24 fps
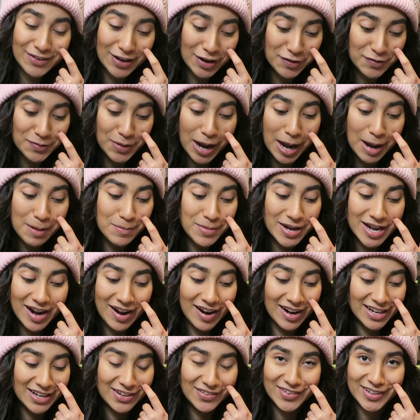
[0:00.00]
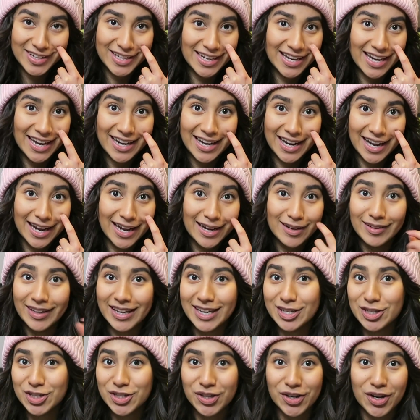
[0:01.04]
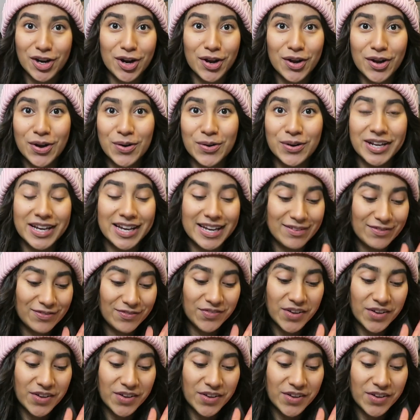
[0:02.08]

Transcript: I'm not even gonna like sugarcoat it.